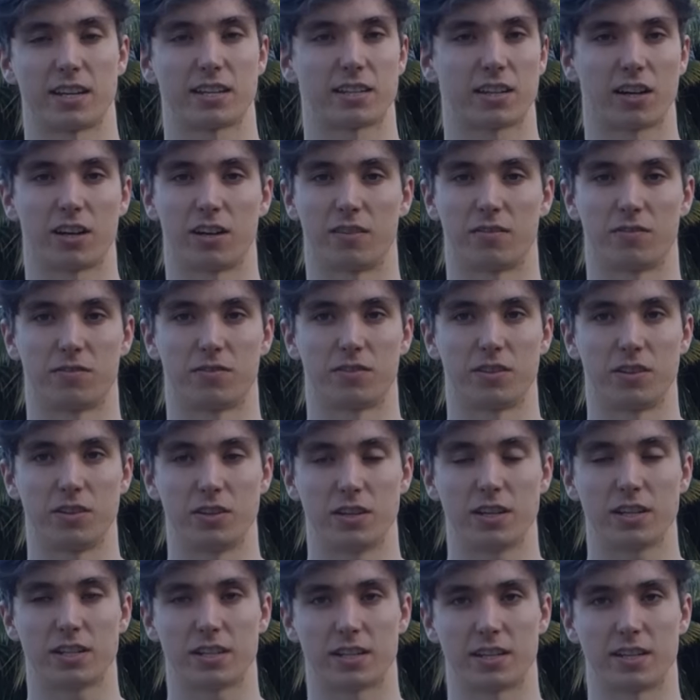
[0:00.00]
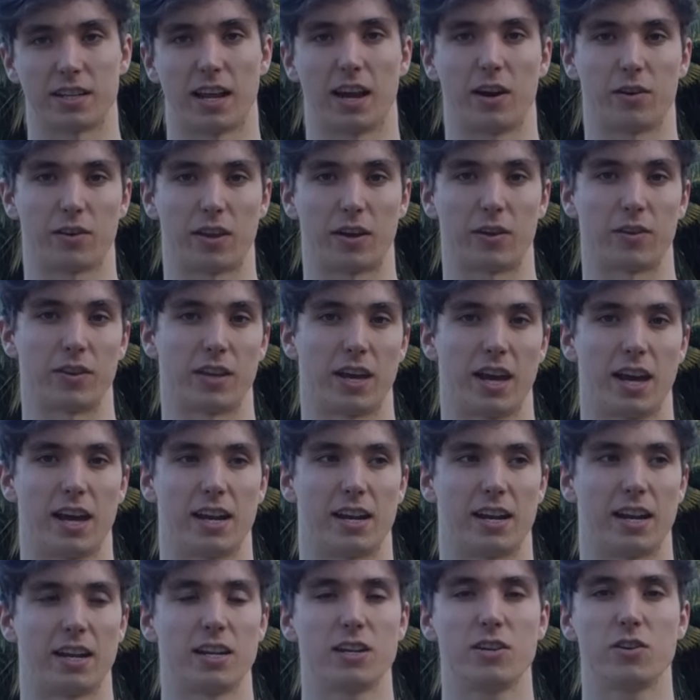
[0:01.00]
That's kind of, you need to nail that on the
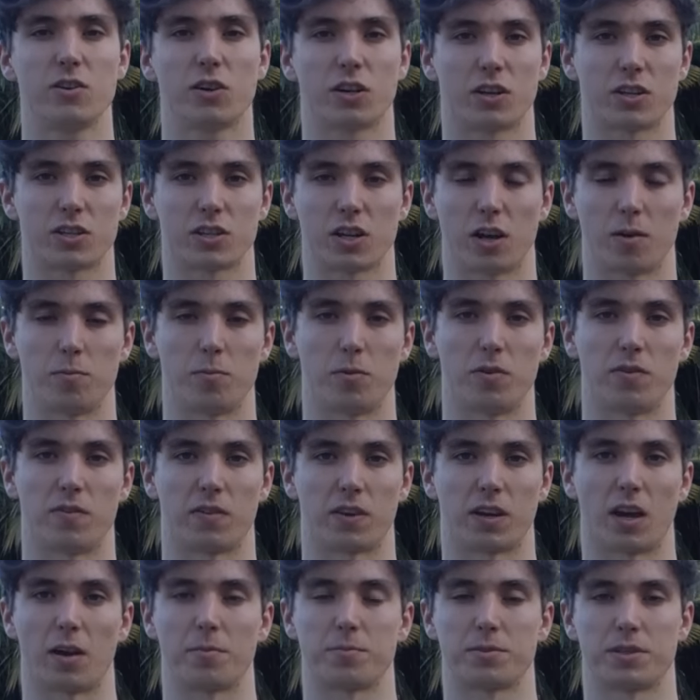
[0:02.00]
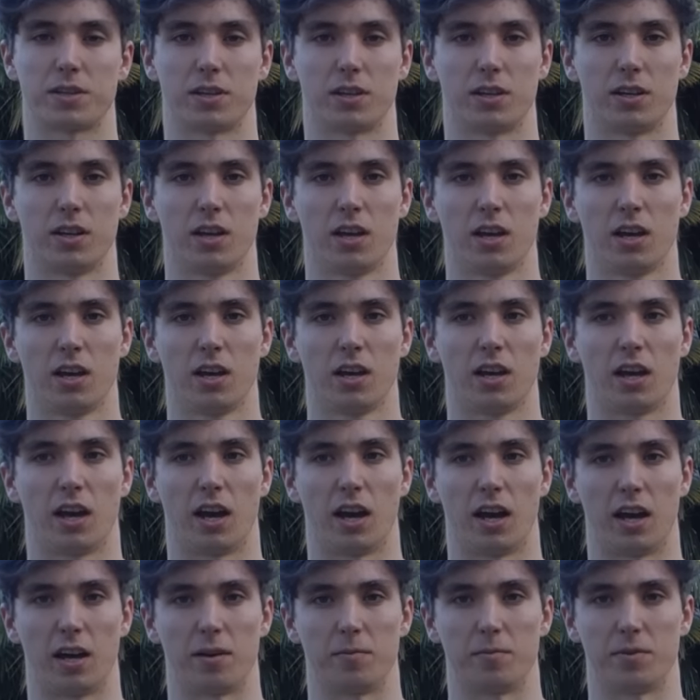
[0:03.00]
head, and then you can start moving up to
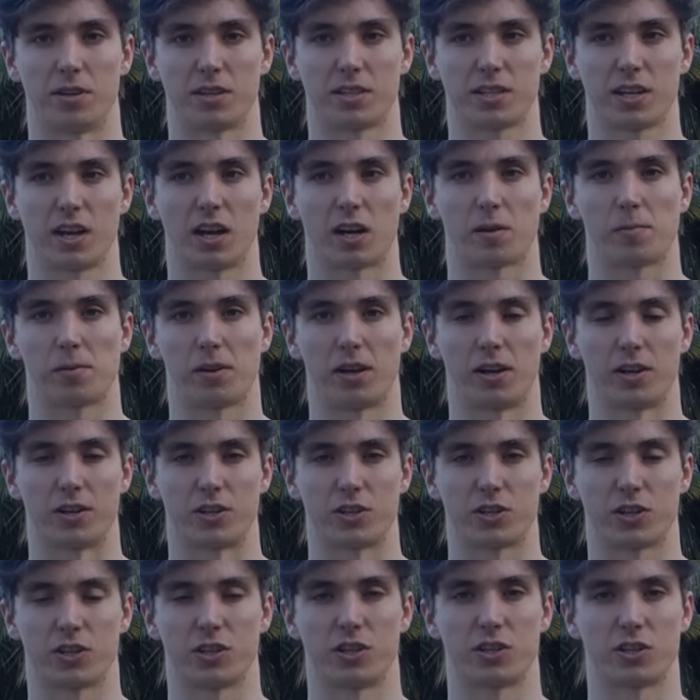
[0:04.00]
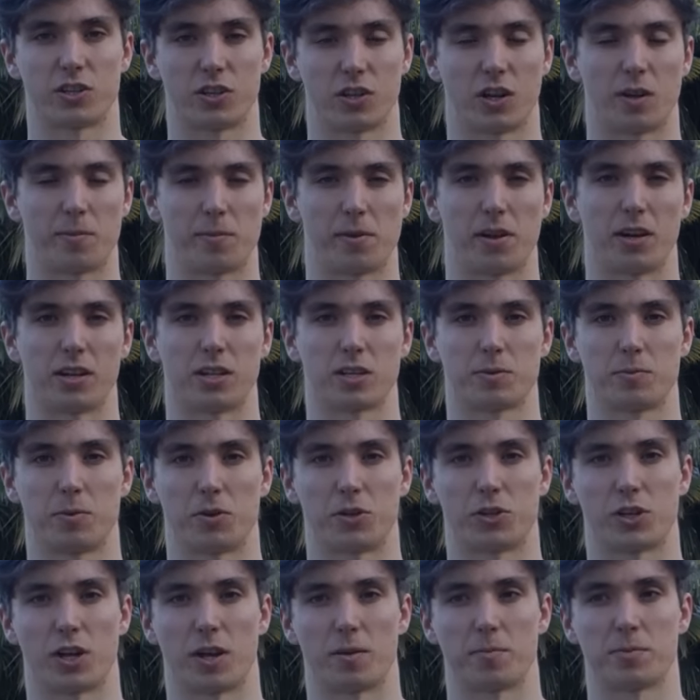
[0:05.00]
a tuck planche, the pseudo planche
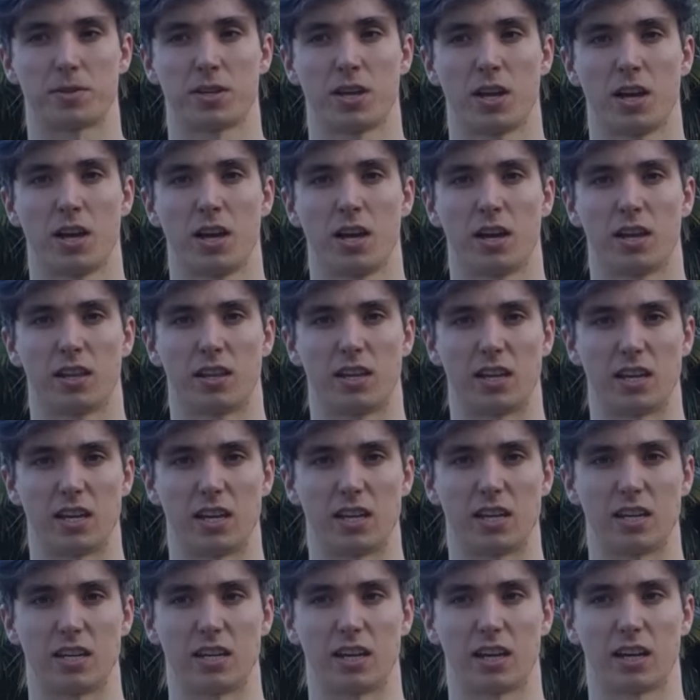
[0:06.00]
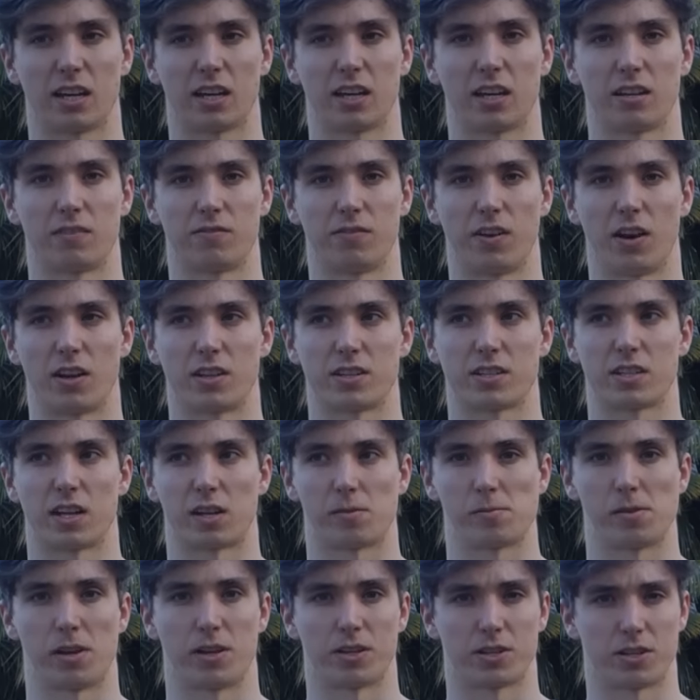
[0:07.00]
push-ups, the advanced
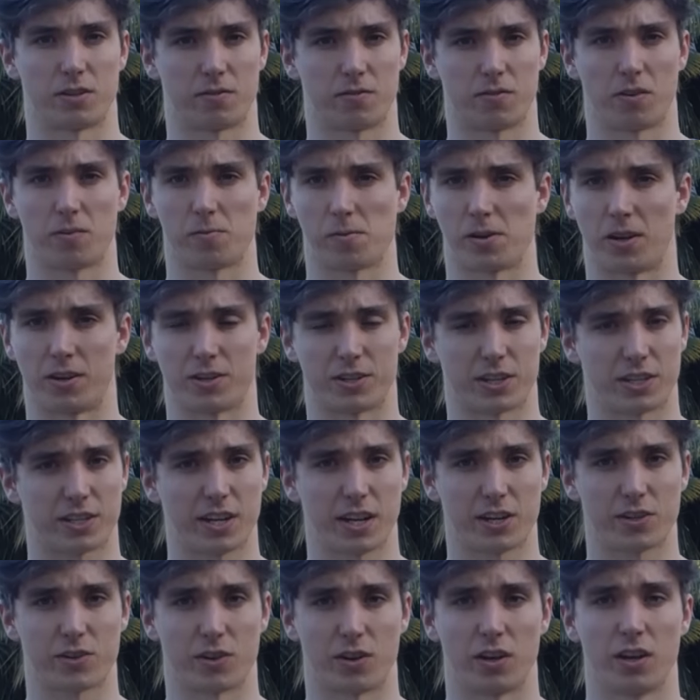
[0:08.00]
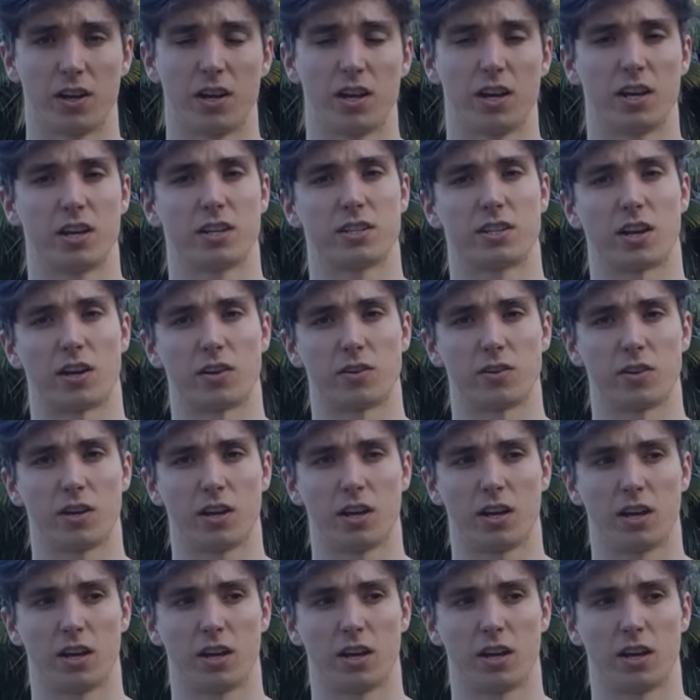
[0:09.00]
tuck planche, the frog planche, etc. So